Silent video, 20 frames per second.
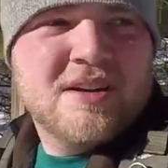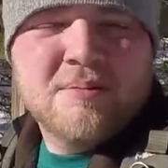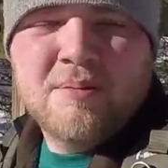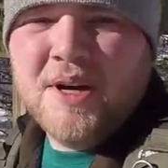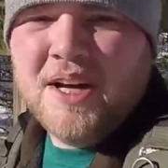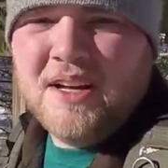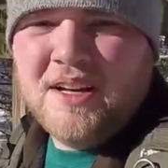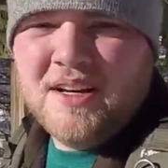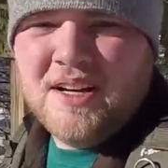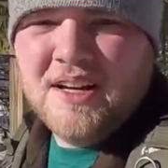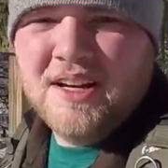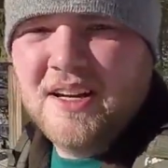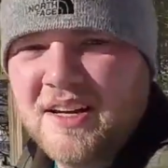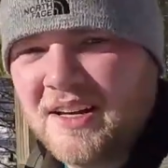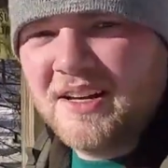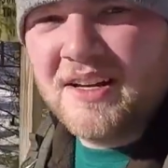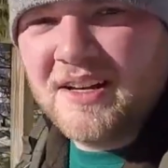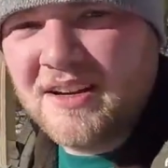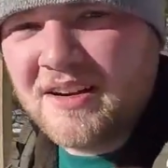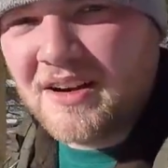But
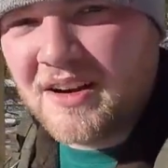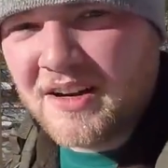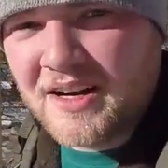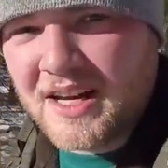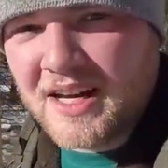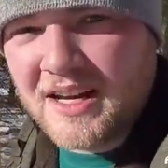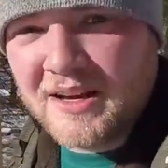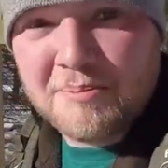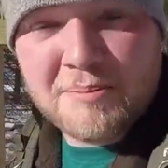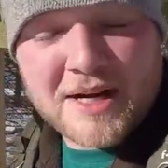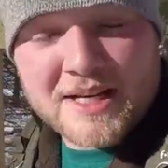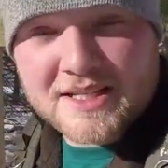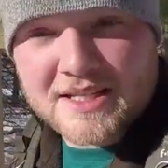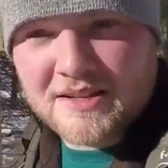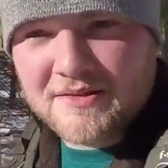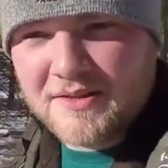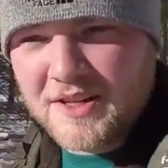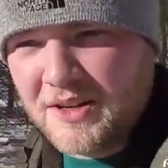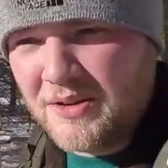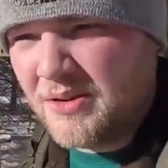on a
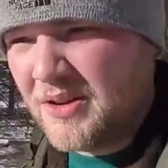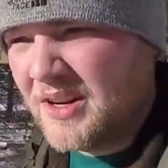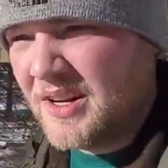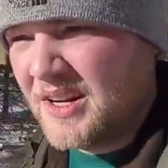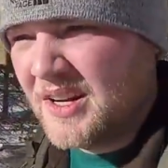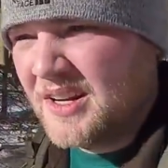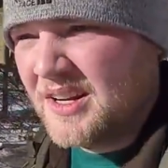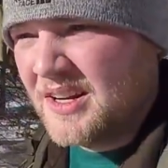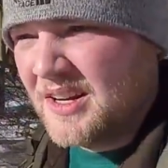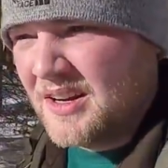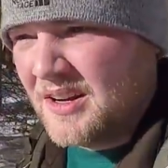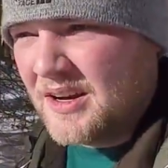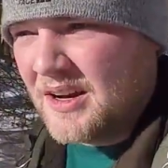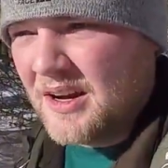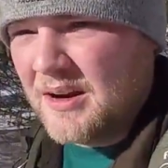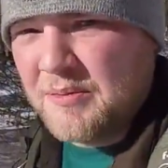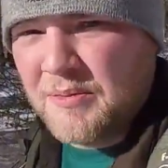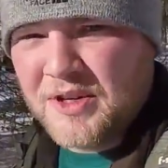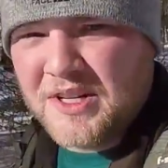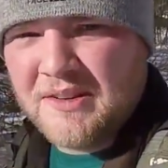positive note,
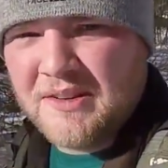we're